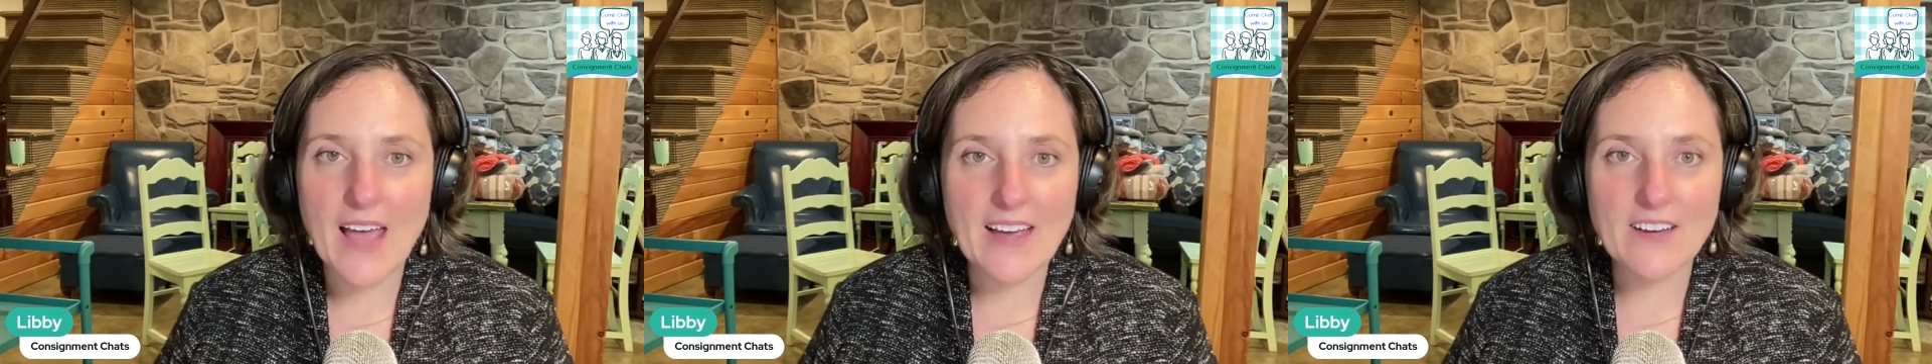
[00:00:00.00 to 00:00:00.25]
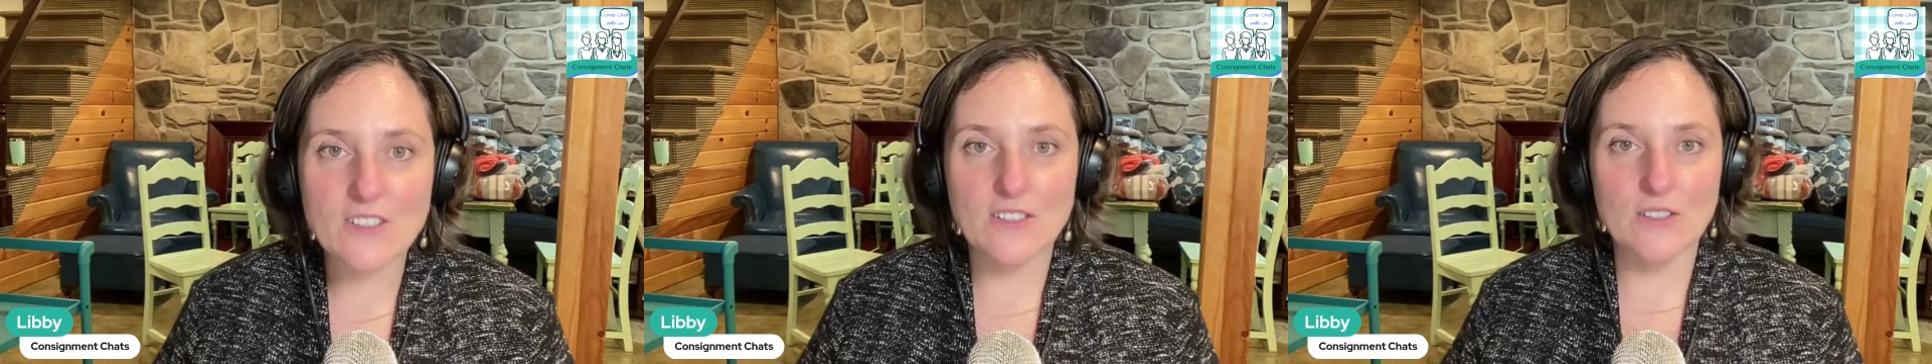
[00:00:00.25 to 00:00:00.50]

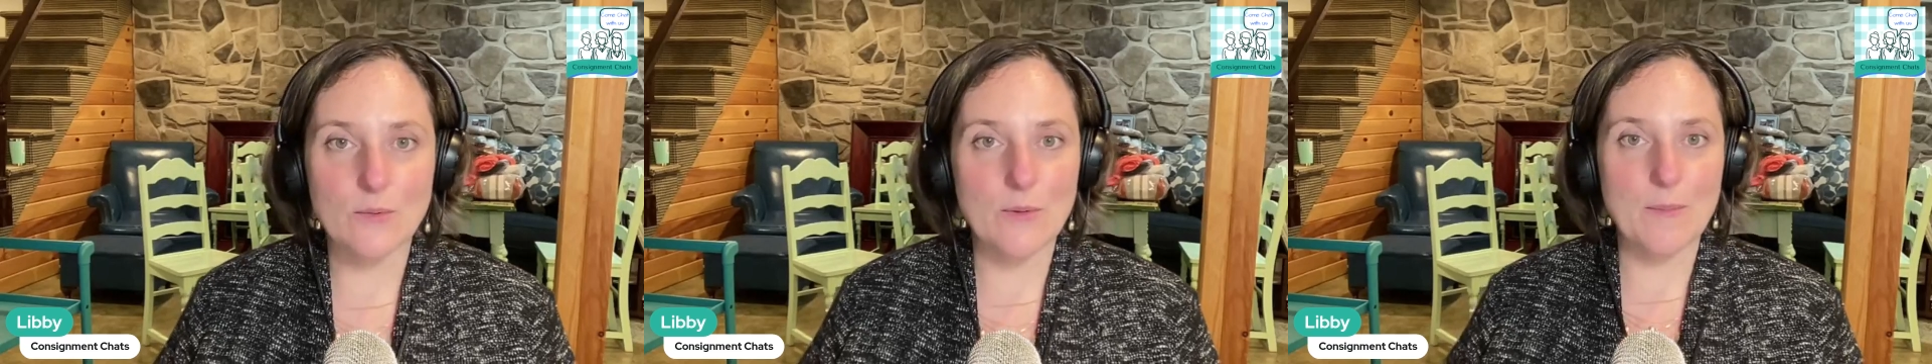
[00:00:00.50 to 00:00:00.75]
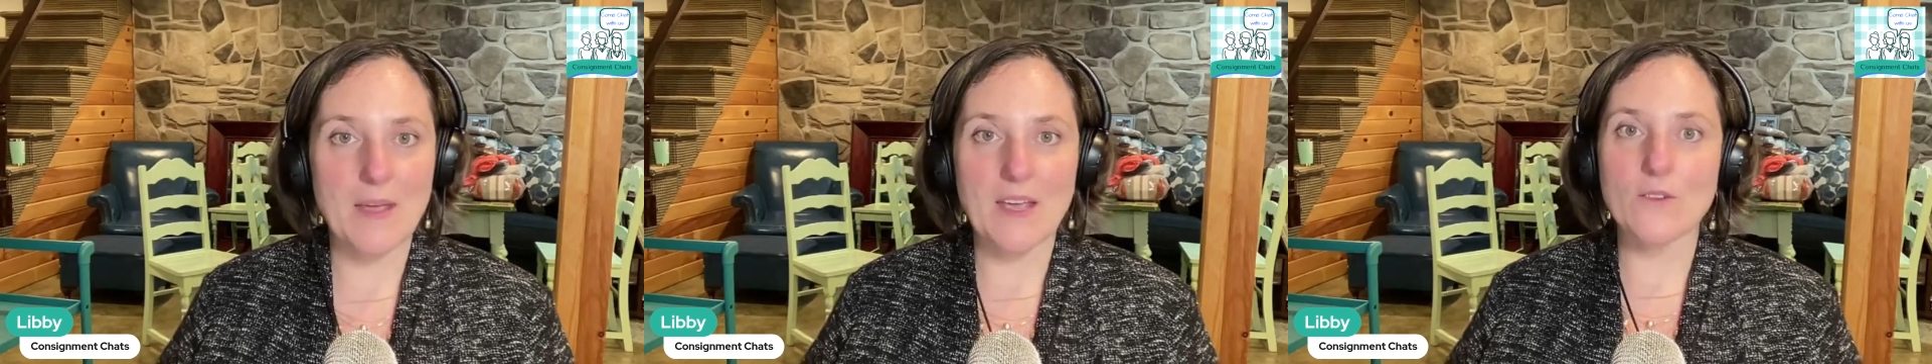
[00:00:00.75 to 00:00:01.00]
actions we
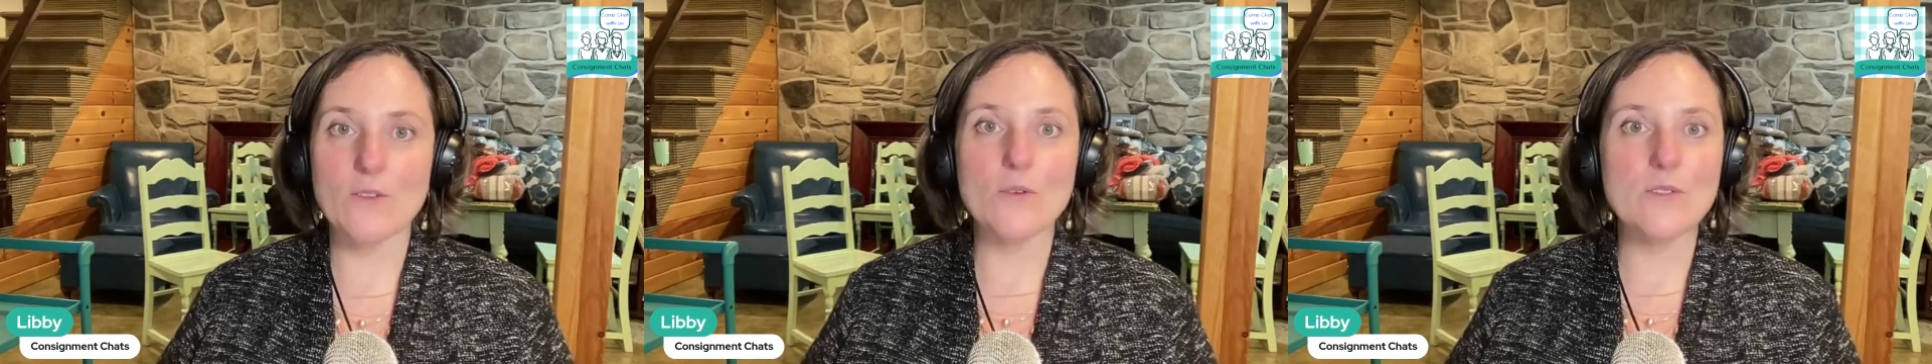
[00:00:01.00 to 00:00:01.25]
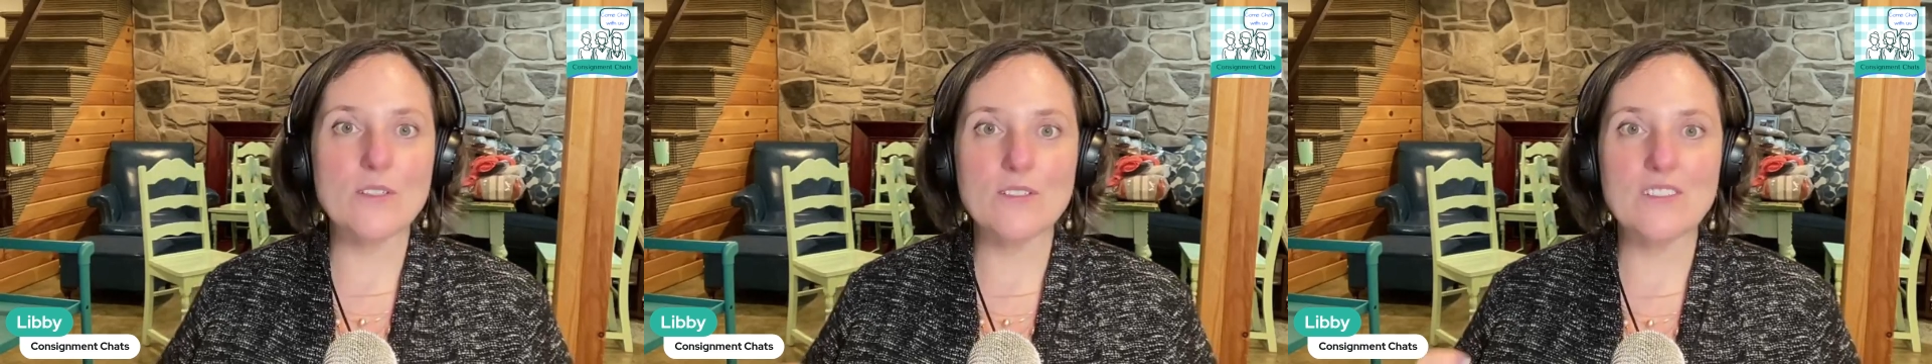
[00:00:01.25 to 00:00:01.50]
make or
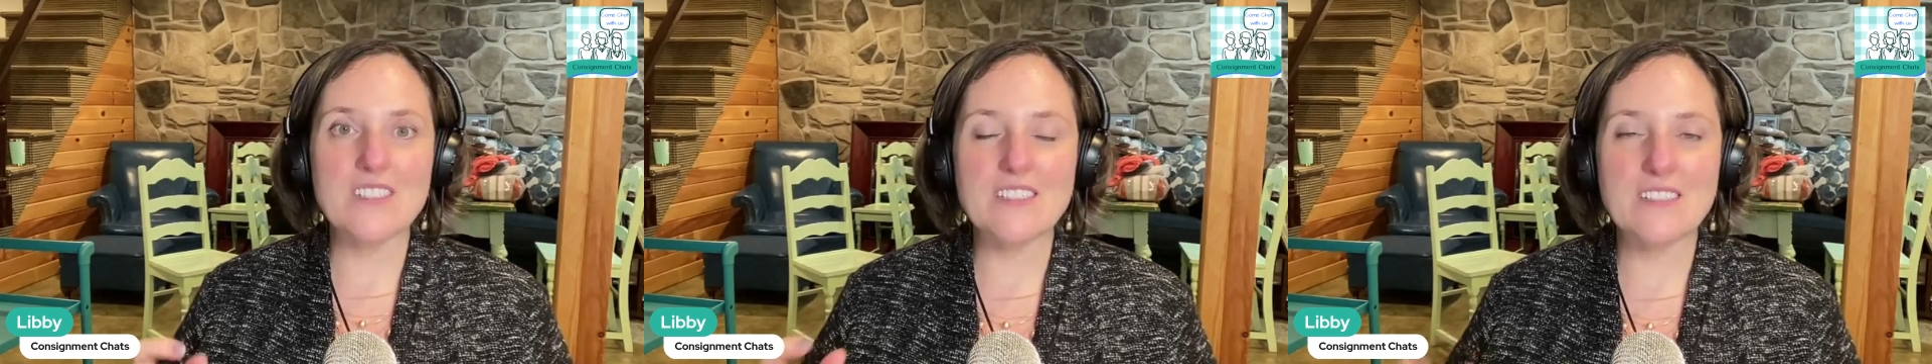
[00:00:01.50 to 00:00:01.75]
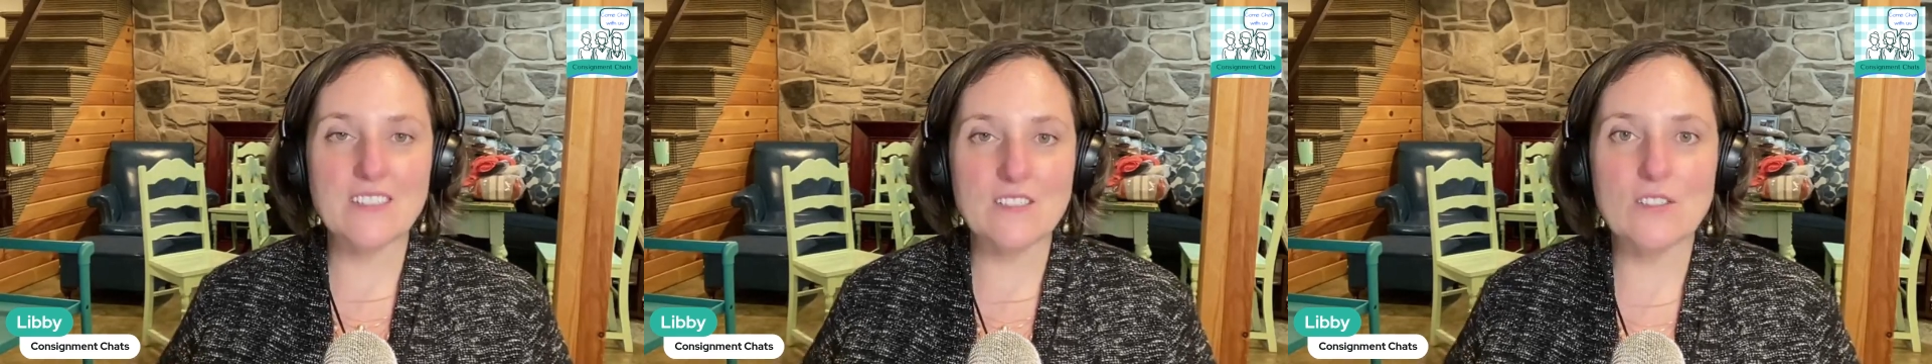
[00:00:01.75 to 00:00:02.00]
those little
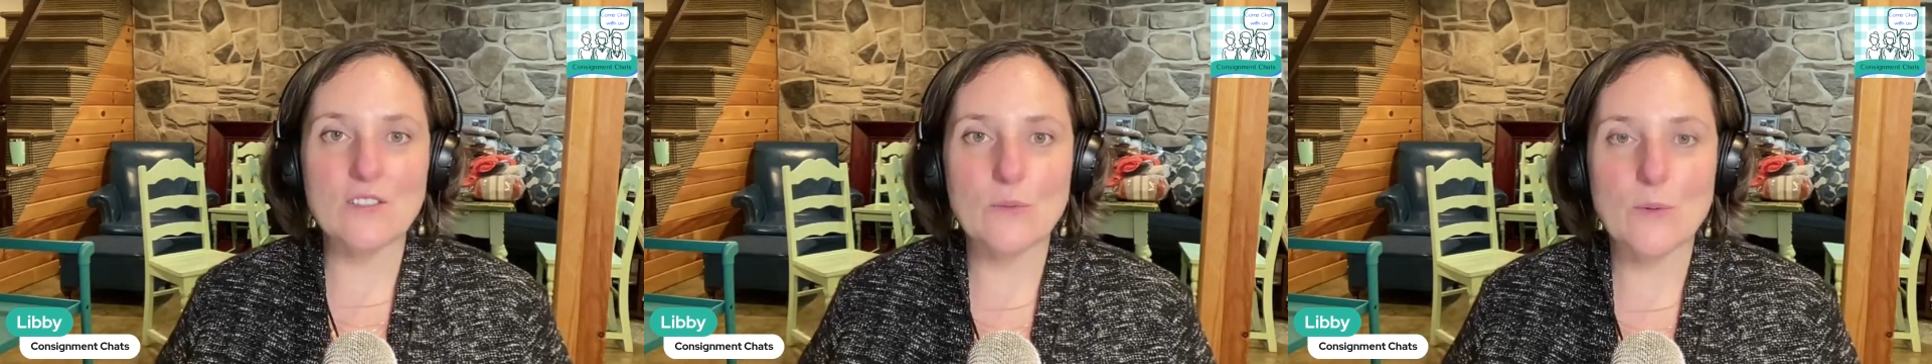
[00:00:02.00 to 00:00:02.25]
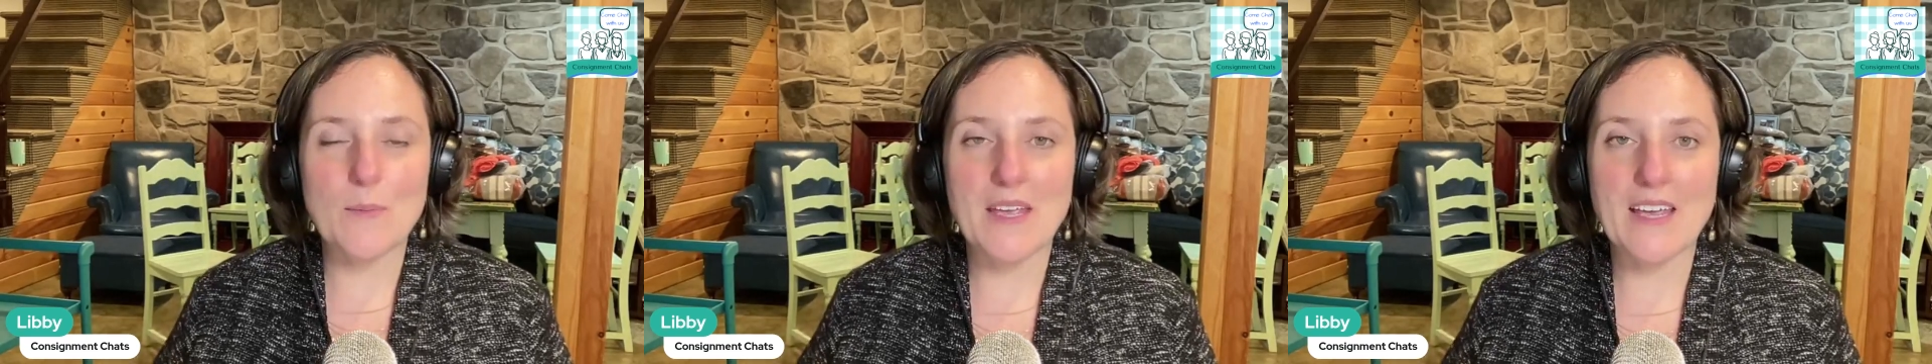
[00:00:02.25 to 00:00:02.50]
decisions
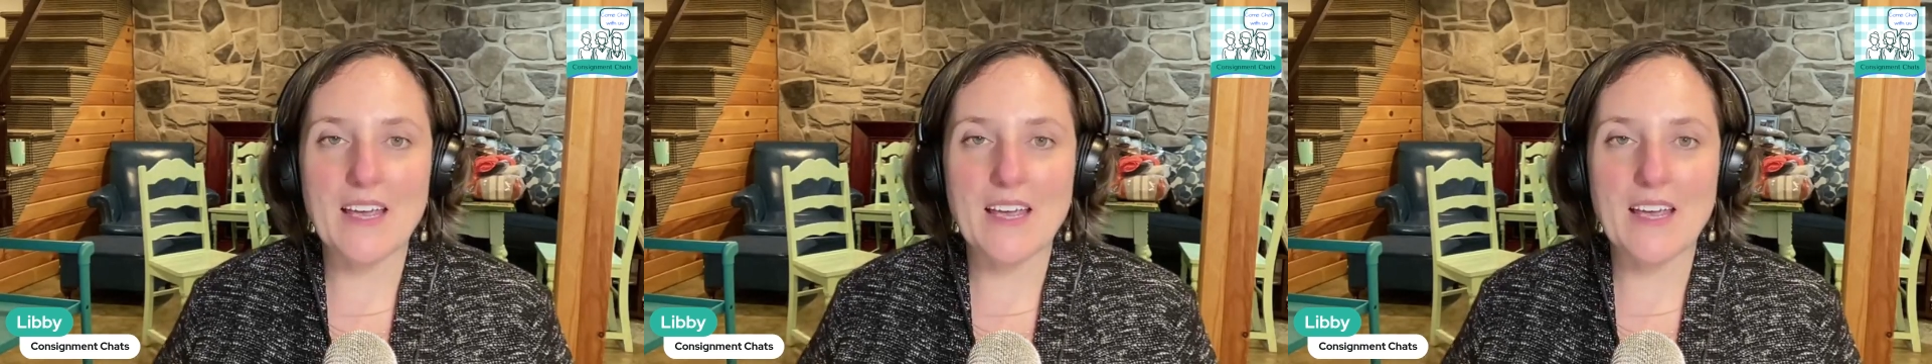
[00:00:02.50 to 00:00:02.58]
we make